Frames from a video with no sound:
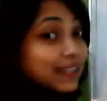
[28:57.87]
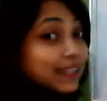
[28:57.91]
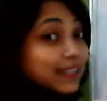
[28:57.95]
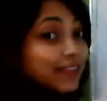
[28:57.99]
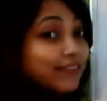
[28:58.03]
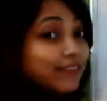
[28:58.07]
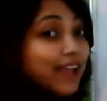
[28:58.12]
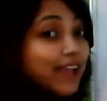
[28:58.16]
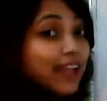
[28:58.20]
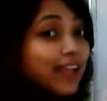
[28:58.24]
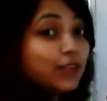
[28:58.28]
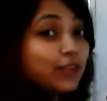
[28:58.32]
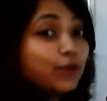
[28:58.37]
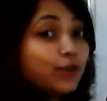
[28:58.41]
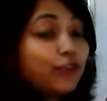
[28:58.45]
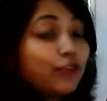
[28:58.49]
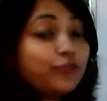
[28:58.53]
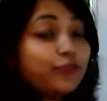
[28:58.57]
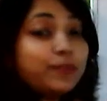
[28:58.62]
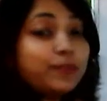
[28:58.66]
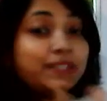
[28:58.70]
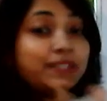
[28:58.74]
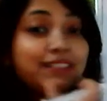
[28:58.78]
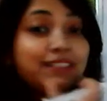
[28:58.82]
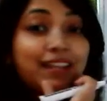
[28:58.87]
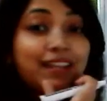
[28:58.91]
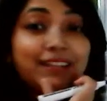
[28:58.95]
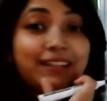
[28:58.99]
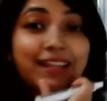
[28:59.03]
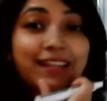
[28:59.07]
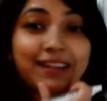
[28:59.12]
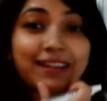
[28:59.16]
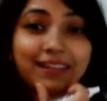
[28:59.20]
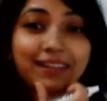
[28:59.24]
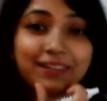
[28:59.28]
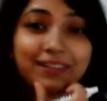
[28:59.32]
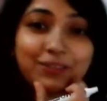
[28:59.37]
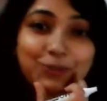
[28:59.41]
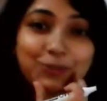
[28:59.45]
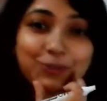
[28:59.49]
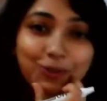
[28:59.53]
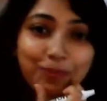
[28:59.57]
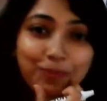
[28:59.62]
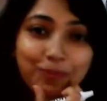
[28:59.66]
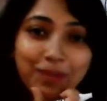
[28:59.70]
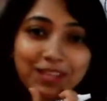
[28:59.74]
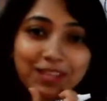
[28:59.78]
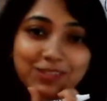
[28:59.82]
the value of beta tending
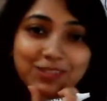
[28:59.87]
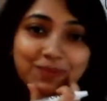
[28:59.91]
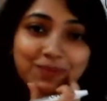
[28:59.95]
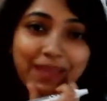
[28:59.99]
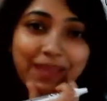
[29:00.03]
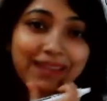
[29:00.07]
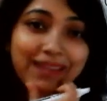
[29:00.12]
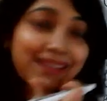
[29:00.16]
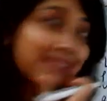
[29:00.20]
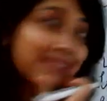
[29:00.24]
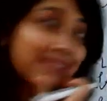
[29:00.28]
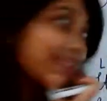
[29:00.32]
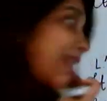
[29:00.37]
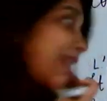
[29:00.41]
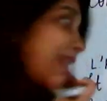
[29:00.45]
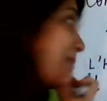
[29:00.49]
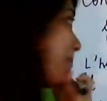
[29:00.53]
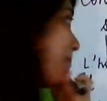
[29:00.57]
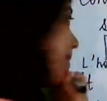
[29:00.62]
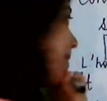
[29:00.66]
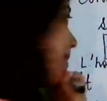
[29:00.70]
to plus minus m